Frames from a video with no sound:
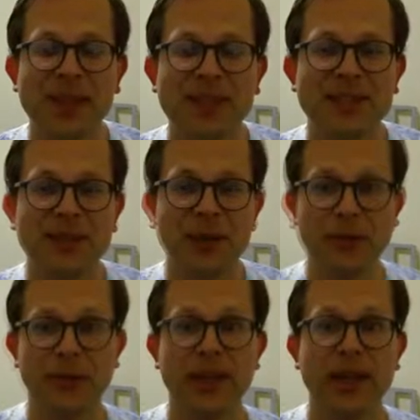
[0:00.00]
So,
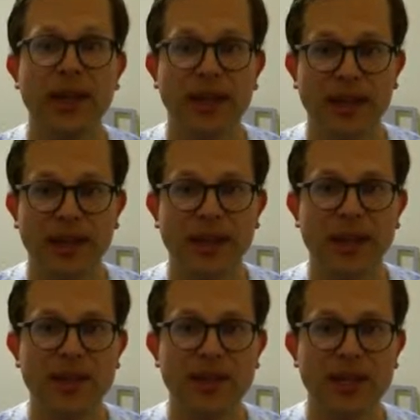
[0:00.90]

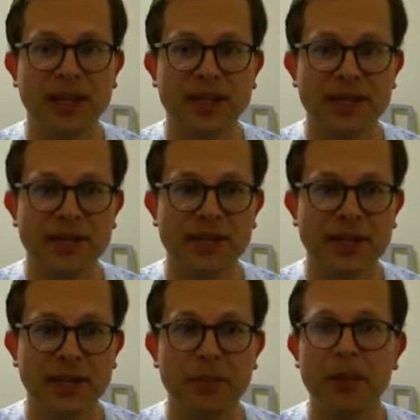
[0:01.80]
in the Lucky 7
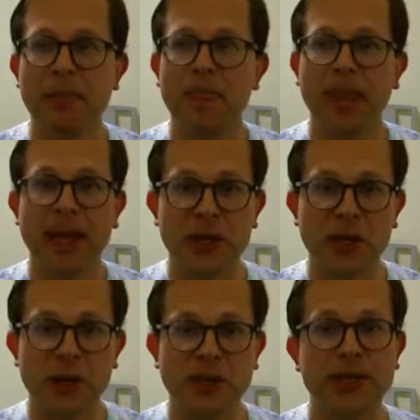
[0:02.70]
setup, I
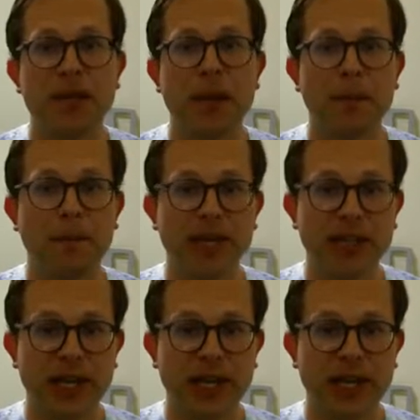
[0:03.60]
used Peach